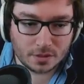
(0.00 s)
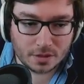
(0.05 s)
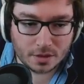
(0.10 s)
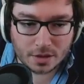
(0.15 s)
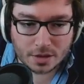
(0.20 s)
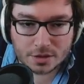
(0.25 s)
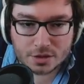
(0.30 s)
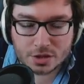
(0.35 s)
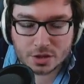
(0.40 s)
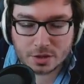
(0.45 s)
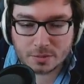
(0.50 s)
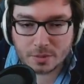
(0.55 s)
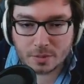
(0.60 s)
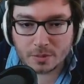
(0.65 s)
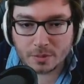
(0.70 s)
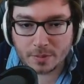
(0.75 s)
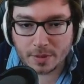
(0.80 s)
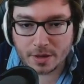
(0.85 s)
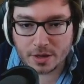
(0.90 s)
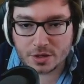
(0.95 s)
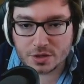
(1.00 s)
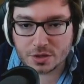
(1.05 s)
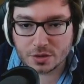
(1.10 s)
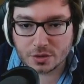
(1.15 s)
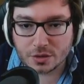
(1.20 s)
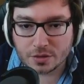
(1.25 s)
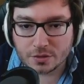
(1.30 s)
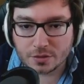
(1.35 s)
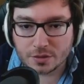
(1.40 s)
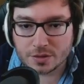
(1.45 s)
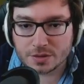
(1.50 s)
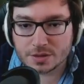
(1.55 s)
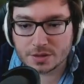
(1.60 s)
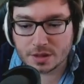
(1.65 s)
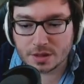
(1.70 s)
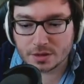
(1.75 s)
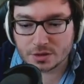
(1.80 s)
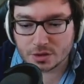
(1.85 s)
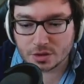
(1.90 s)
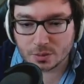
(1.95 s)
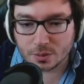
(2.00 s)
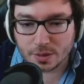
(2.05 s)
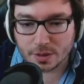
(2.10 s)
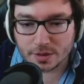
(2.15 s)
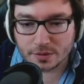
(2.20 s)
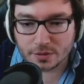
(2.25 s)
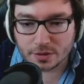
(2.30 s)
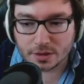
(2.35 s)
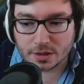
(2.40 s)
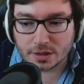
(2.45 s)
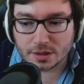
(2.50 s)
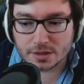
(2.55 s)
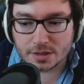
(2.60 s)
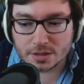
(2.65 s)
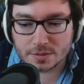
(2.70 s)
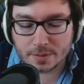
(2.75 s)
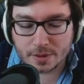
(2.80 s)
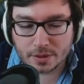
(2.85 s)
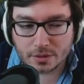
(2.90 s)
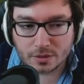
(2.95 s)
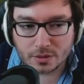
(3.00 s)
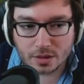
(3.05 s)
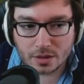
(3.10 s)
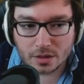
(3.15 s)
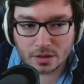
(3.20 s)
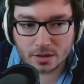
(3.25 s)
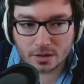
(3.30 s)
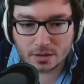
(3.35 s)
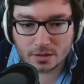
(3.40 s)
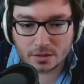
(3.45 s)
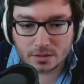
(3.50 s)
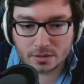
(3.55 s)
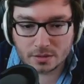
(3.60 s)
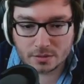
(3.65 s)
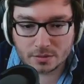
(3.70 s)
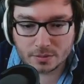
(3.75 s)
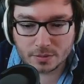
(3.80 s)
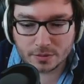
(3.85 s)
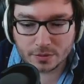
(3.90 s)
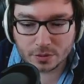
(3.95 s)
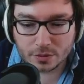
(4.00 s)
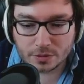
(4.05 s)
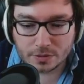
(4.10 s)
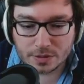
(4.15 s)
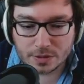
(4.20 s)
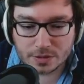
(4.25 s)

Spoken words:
Yeah, I should have been more patient on the roots there. I should have waited for the dismount on Kled before